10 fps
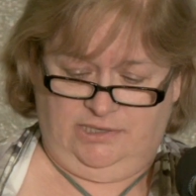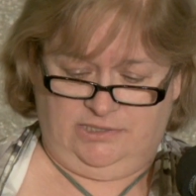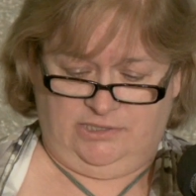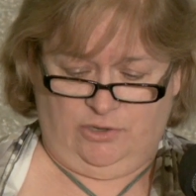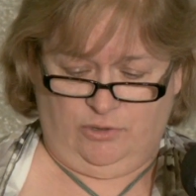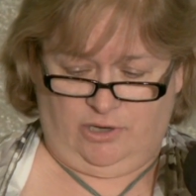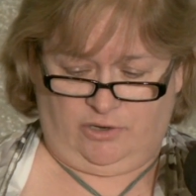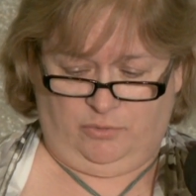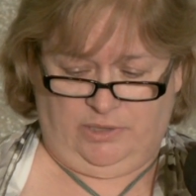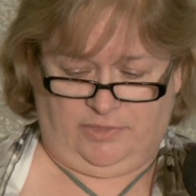is no
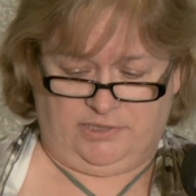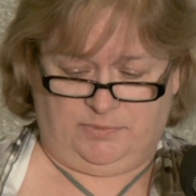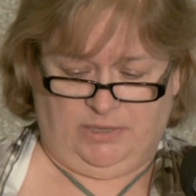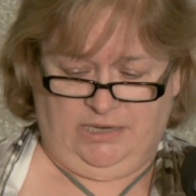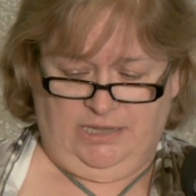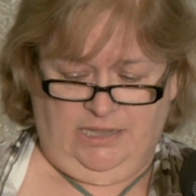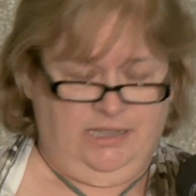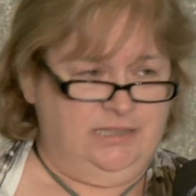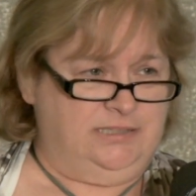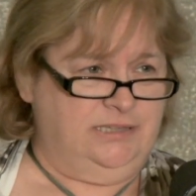longer with us, but
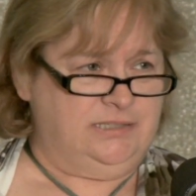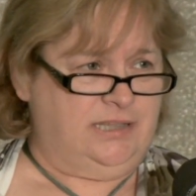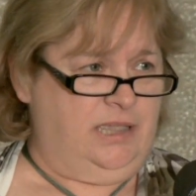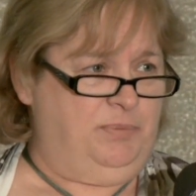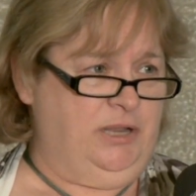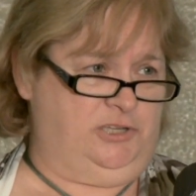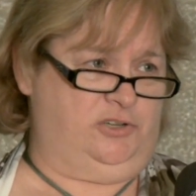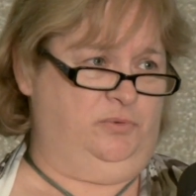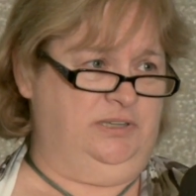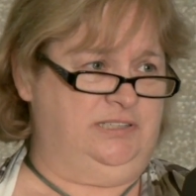since that
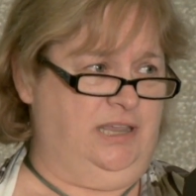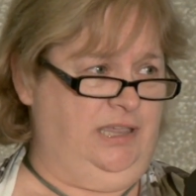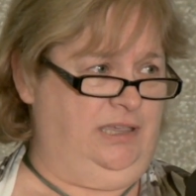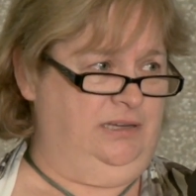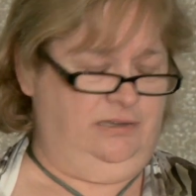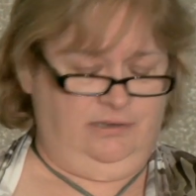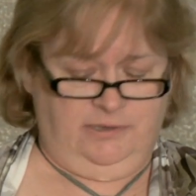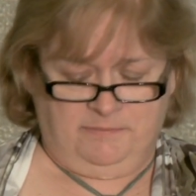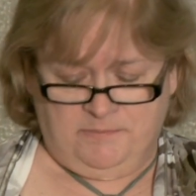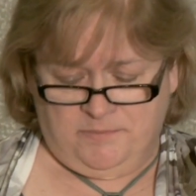picture was taken,
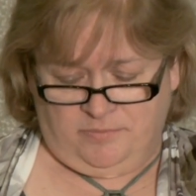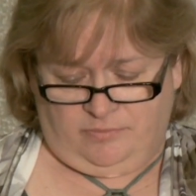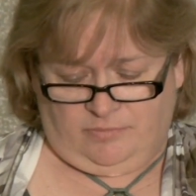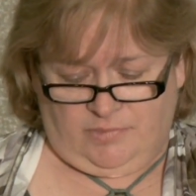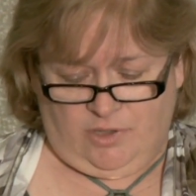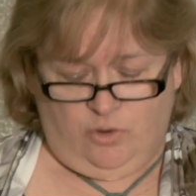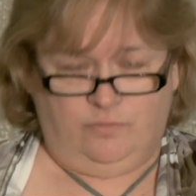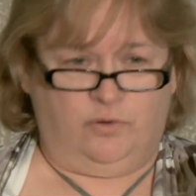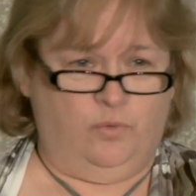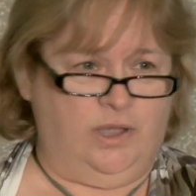
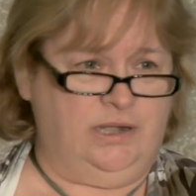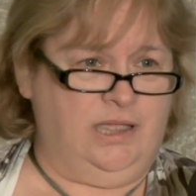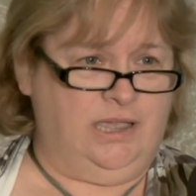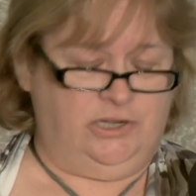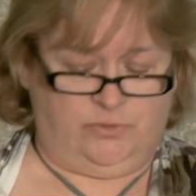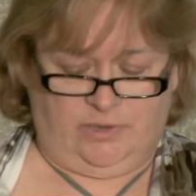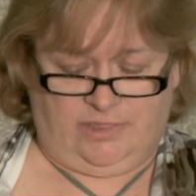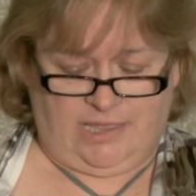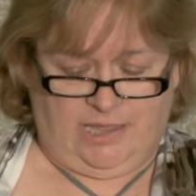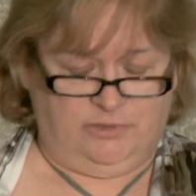over
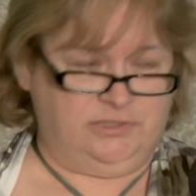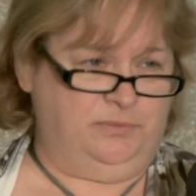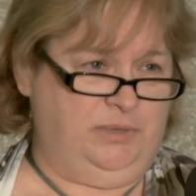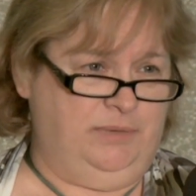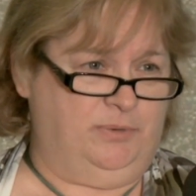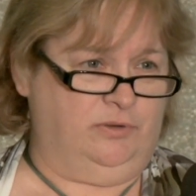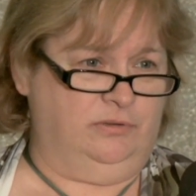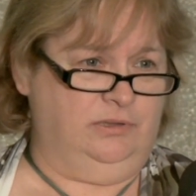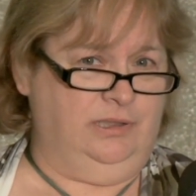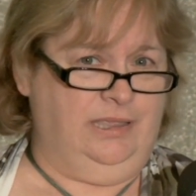100,000
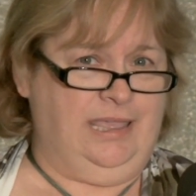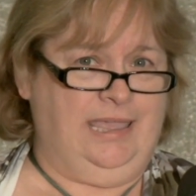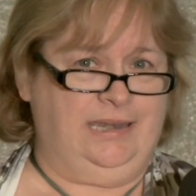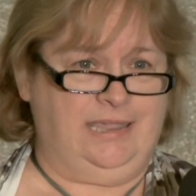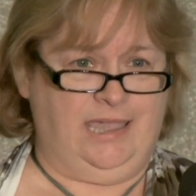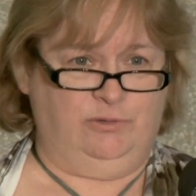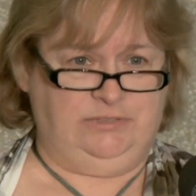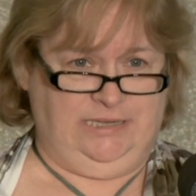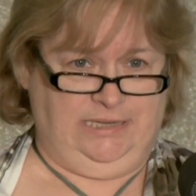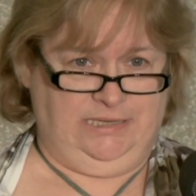people and
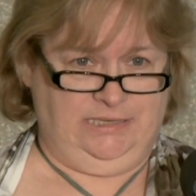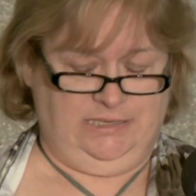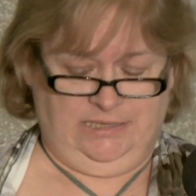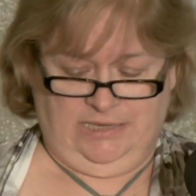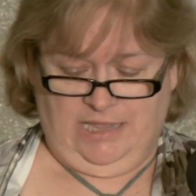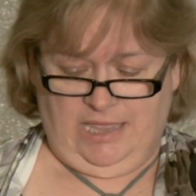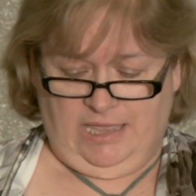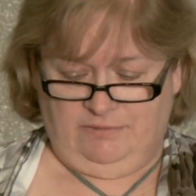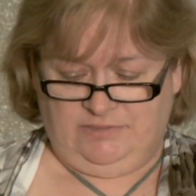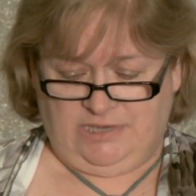counting
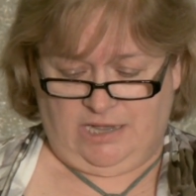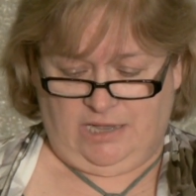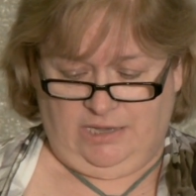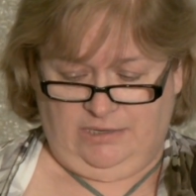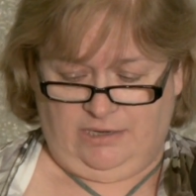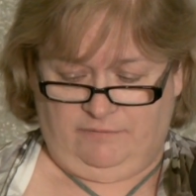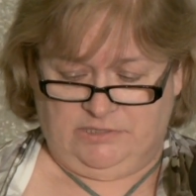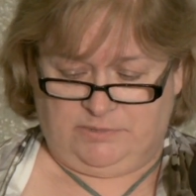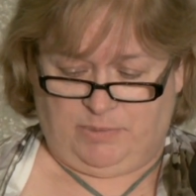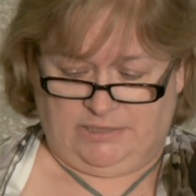have died of
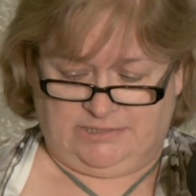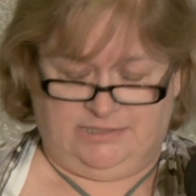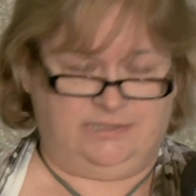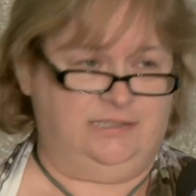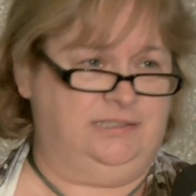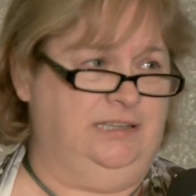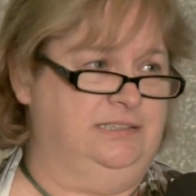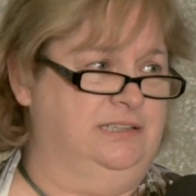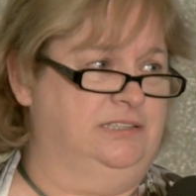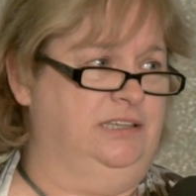asbestos
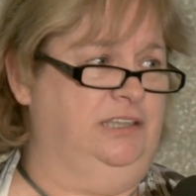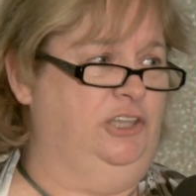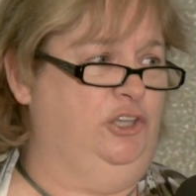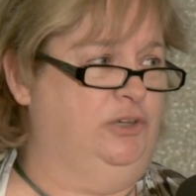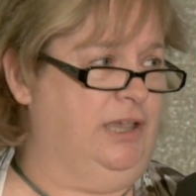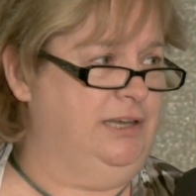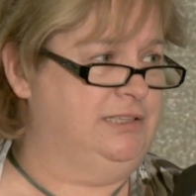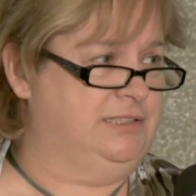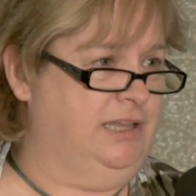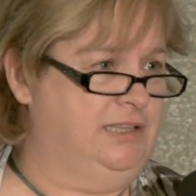diseases in the United
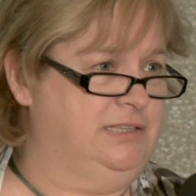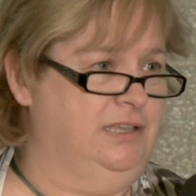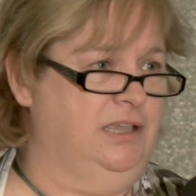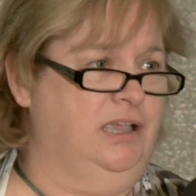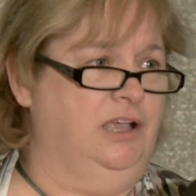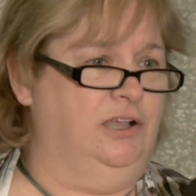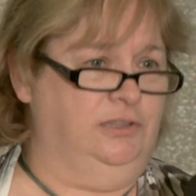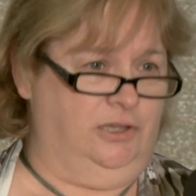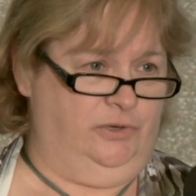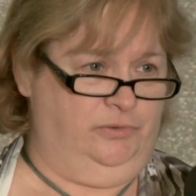States
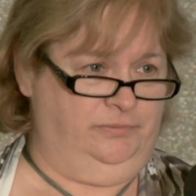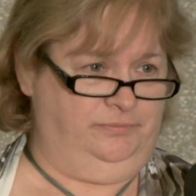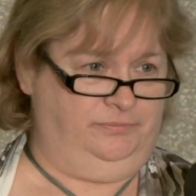alone.